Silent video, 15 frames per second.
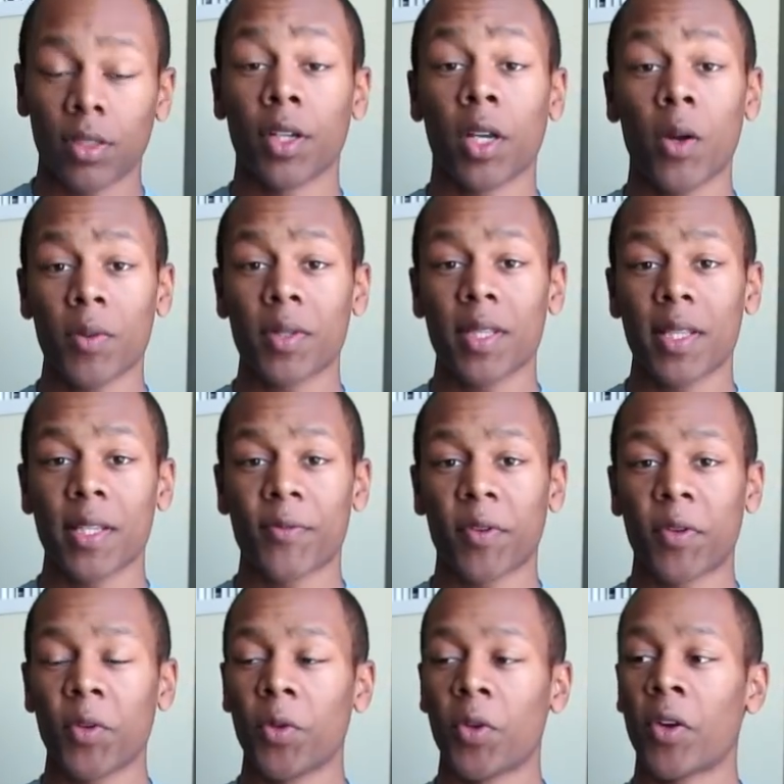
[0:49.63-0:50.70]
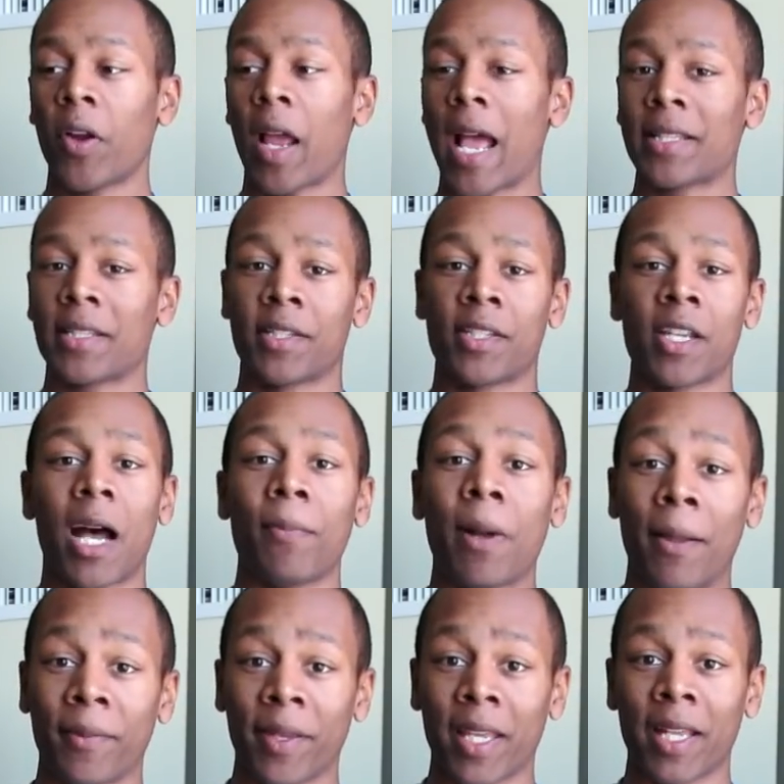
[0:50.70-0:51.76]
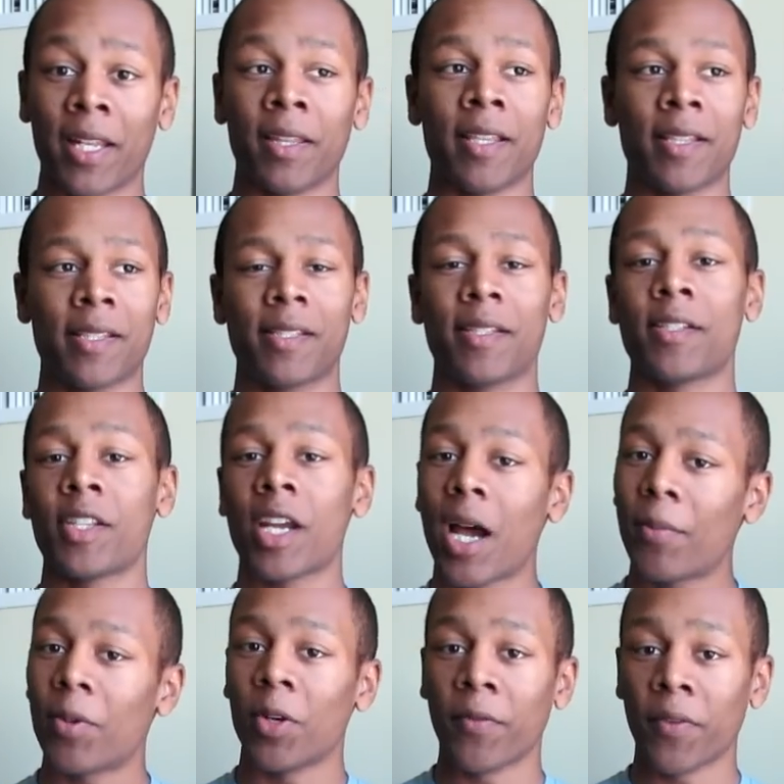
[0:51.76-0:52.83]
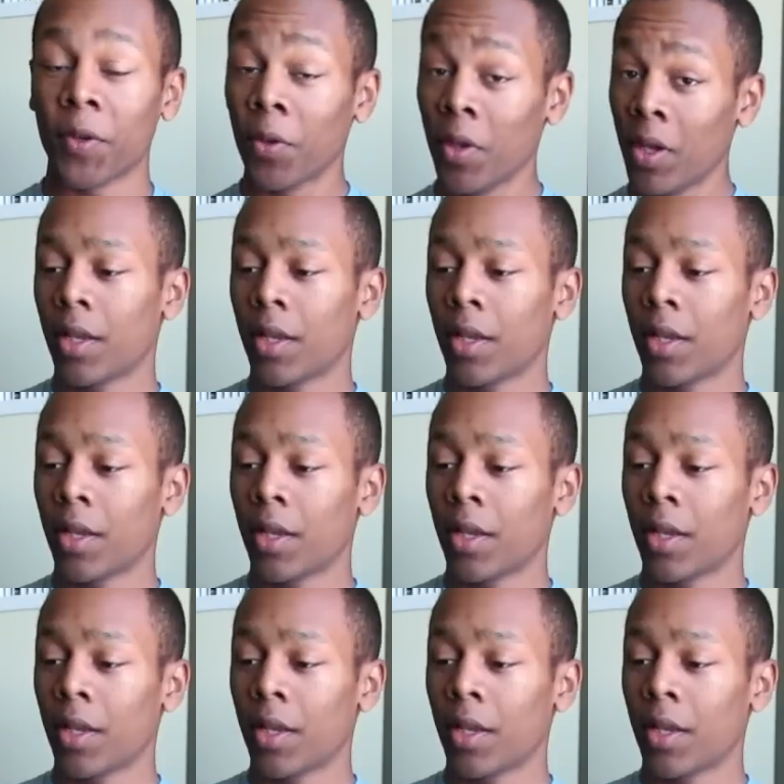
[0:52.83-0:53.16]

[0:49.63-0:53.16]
You're going to this recruiter as a job applicant. This is a job interview.